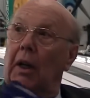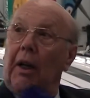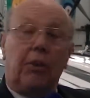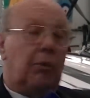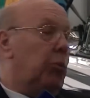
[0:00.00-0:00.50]

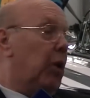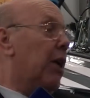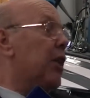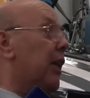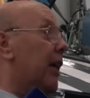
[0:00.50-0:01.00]
He
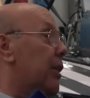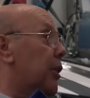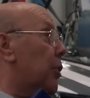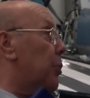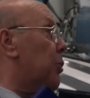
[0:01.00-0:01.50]

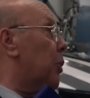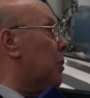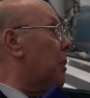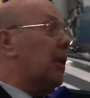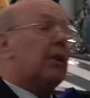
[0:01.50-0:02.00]
indicated to his
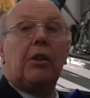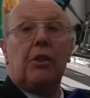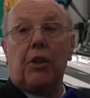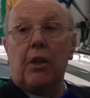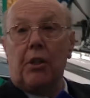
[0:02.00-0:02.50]
wingman that
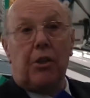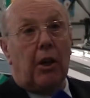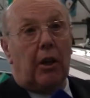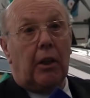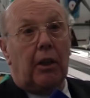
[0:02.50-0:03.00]
he'd seen a
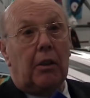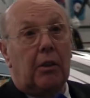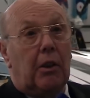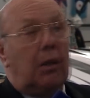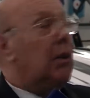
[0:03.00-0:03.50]
target,
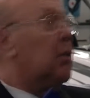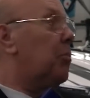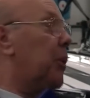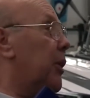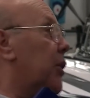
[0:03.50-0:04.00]

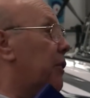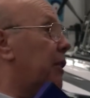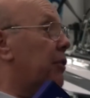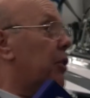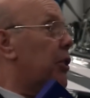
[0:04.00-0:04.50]
peeled off
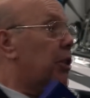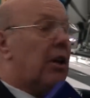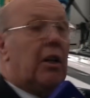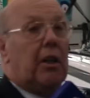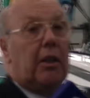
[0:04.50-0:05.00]
after this
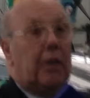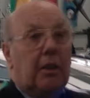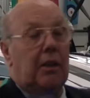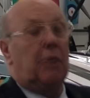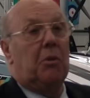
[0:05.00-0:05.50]
target, and
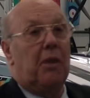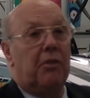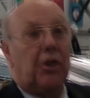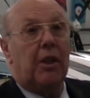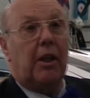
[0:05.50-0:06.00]
he was never
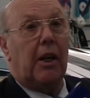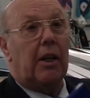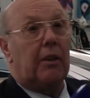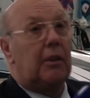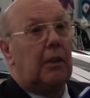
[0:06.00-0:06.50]
seen
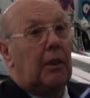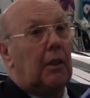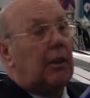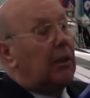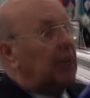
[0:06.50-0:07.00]
again.
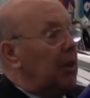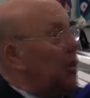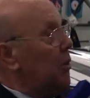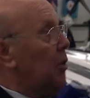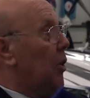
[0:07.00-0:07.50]

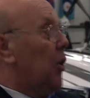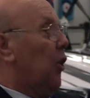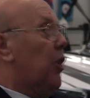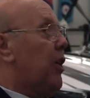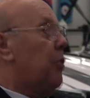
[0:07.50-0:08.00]
The
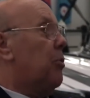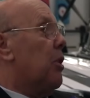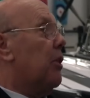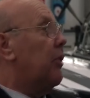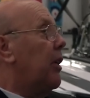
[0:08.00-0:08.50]
crash was
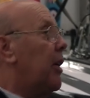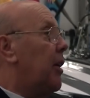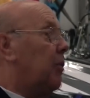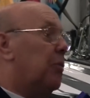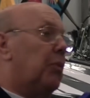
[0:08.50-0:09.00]
not
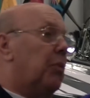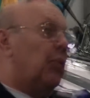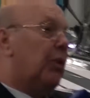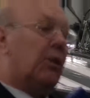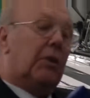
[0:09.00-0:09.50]

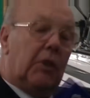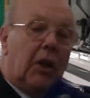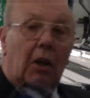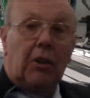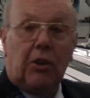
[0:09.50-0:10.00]

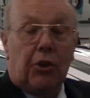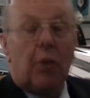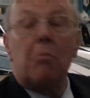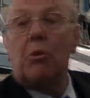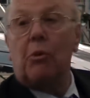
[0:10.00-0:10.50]
logged. The
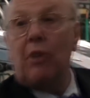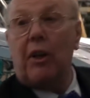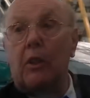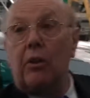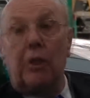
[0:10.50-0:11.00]
Germans were
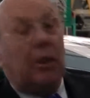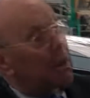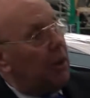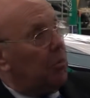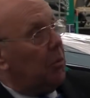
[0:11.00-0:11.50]
very good
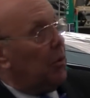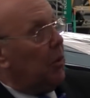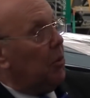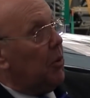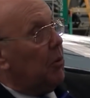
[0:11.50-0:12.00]
at
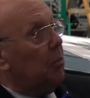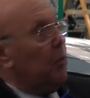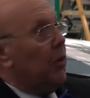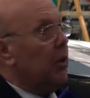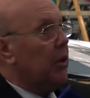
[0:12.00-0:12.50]

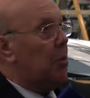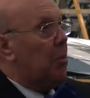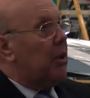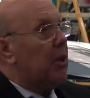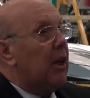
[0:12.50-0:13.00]

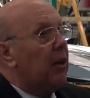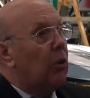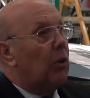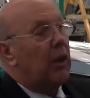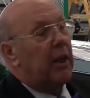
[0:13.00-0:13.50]
depicting out
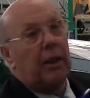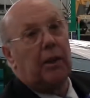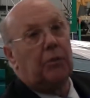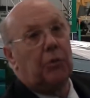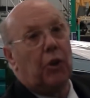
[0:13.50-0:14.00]
all their
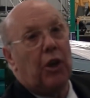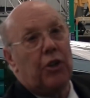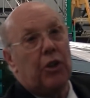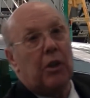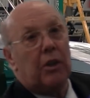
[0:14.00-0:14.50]

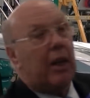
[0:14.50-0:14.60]
crashes and